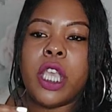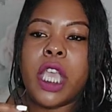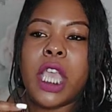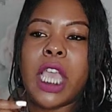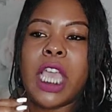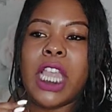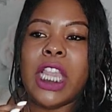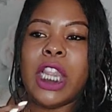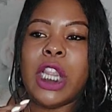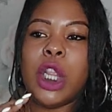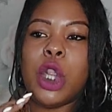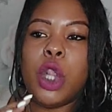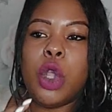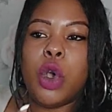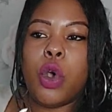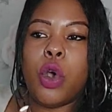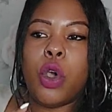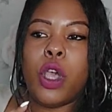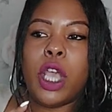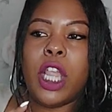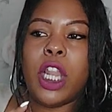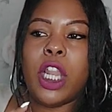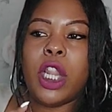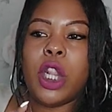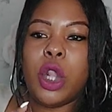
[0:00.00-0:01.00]
In law
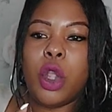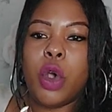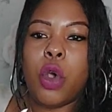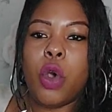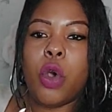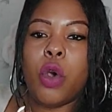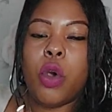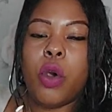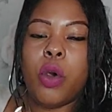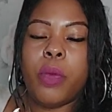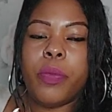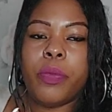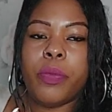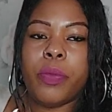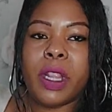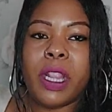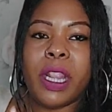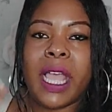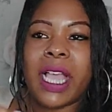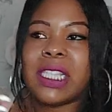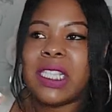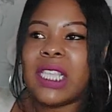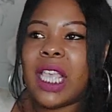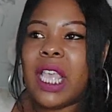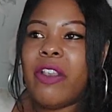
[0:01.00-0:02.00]
in law,
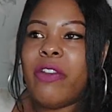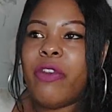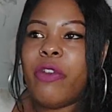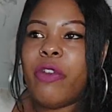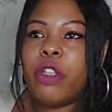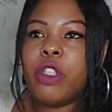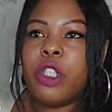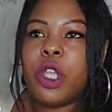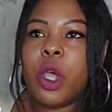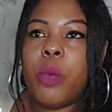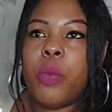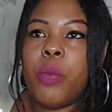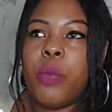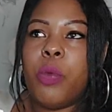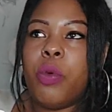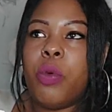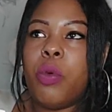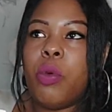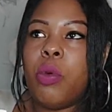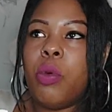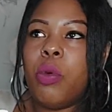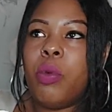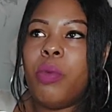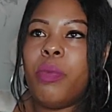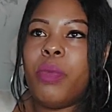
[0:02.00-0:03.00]
like say for
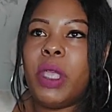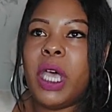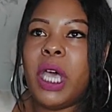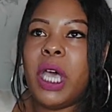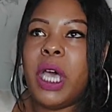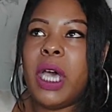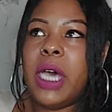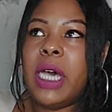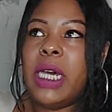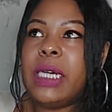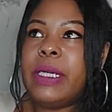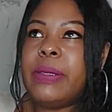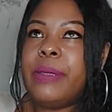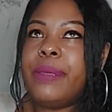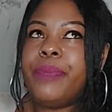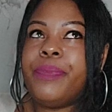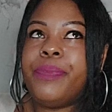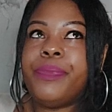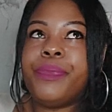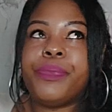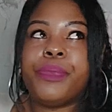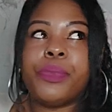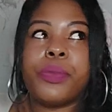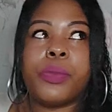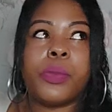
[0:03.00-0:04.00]
example,
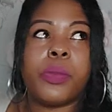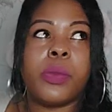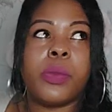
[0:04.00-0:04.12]
um